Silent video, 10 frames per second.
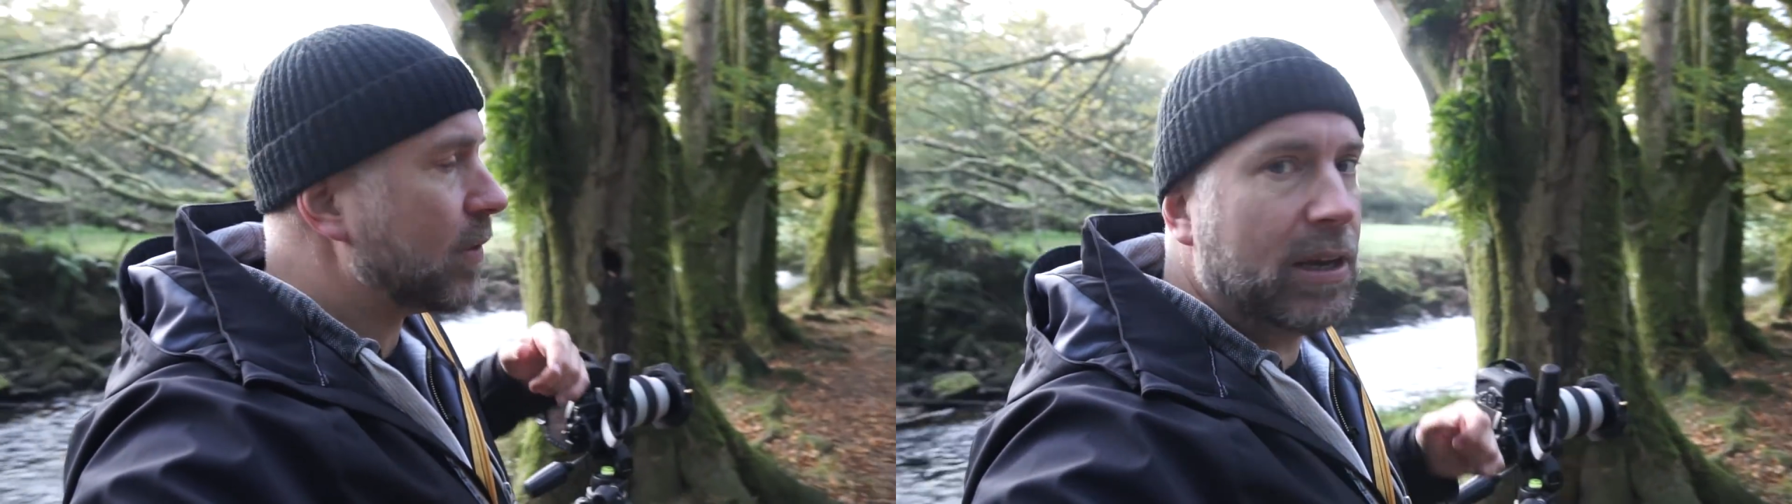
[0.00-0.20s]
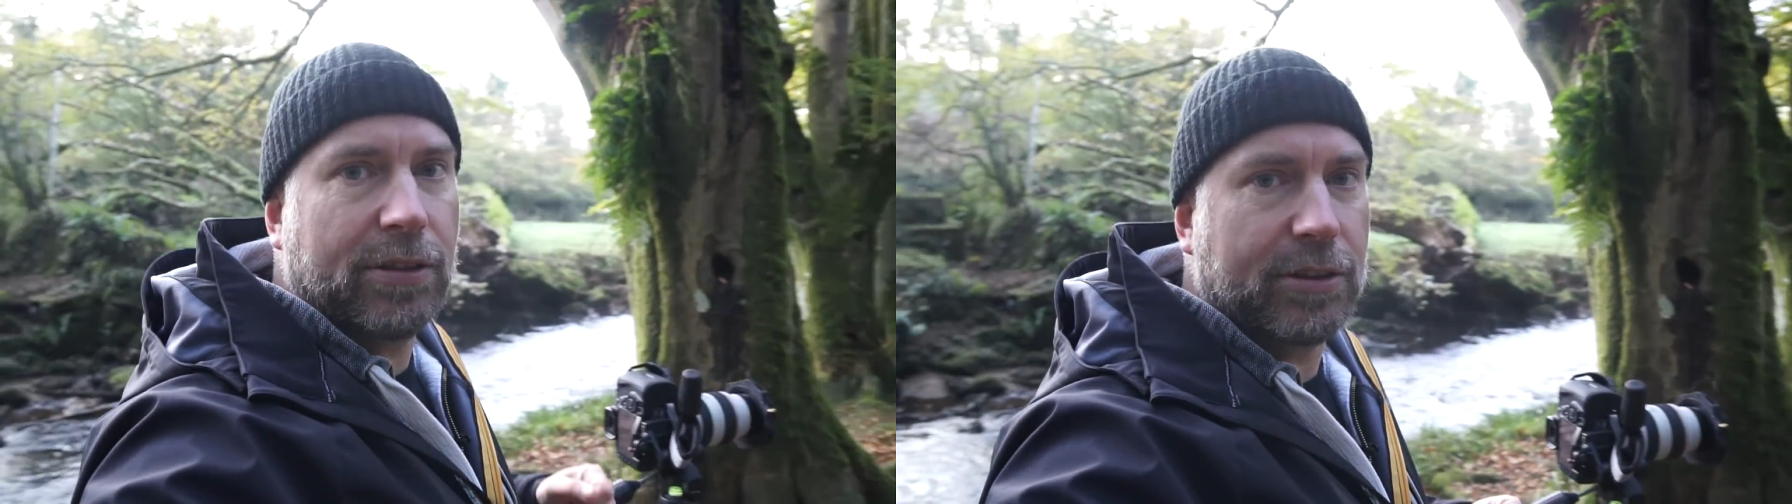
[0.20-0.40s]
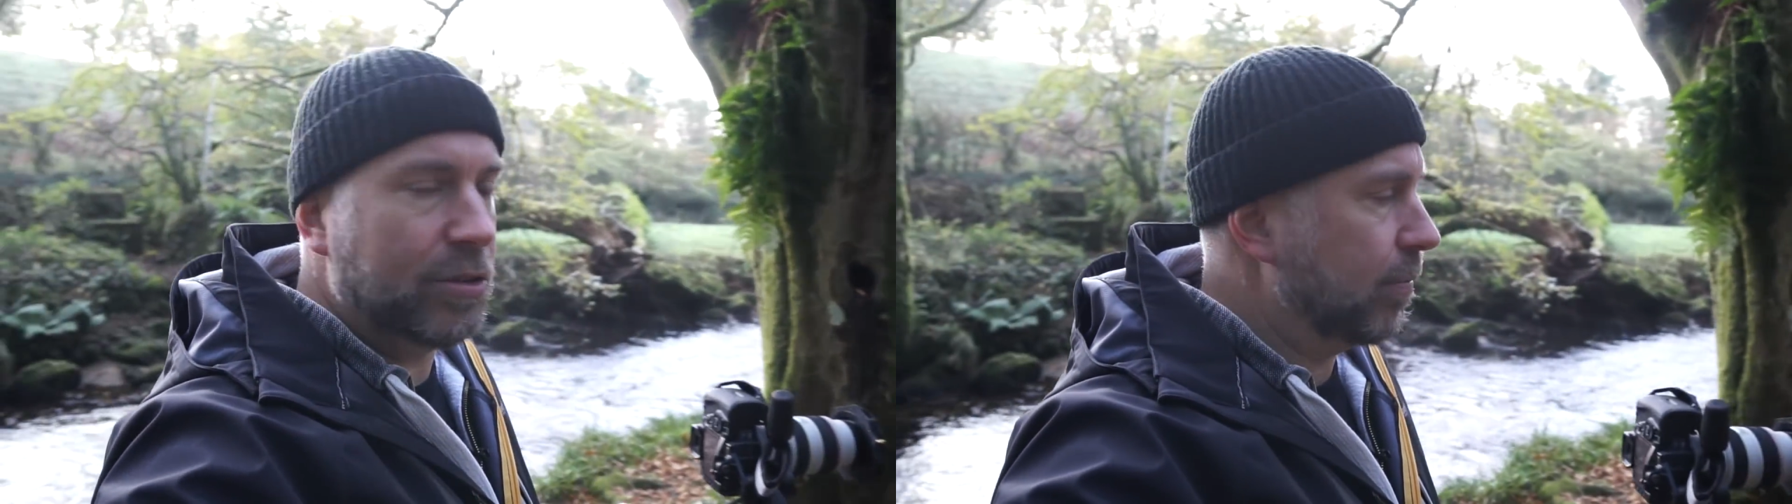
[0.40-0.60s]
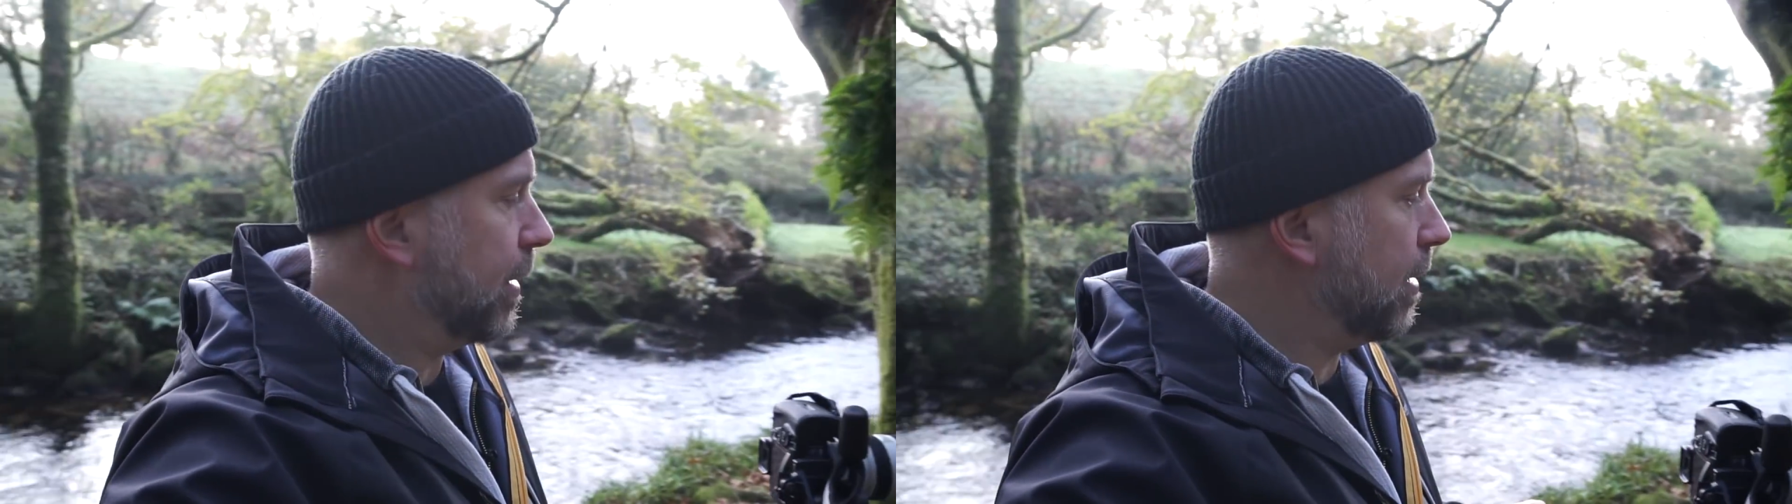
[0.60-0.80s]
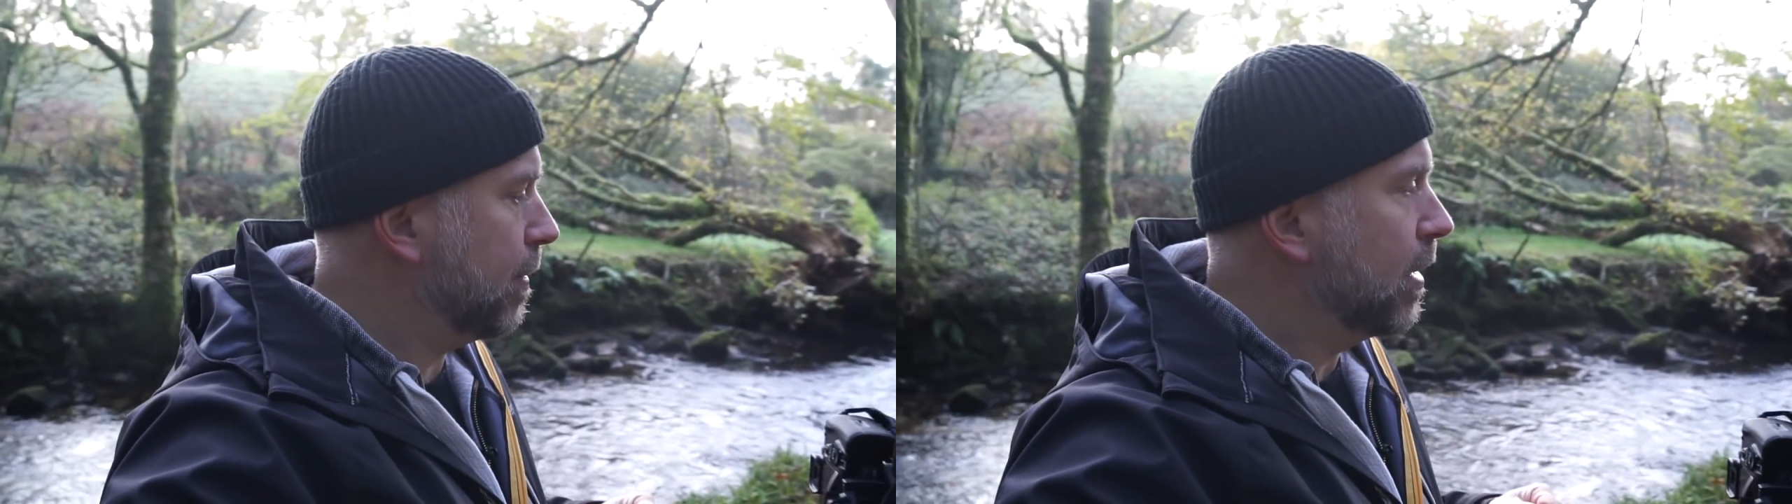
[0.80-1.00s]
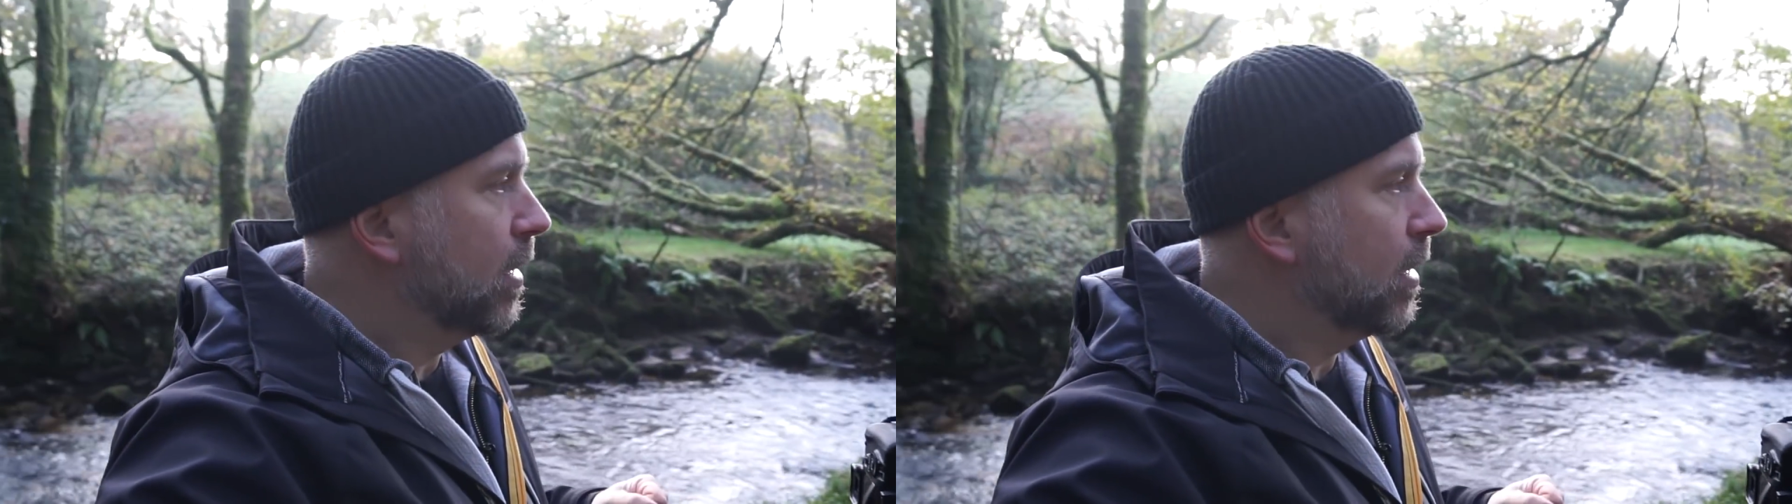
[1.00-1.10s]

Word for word: at the top there.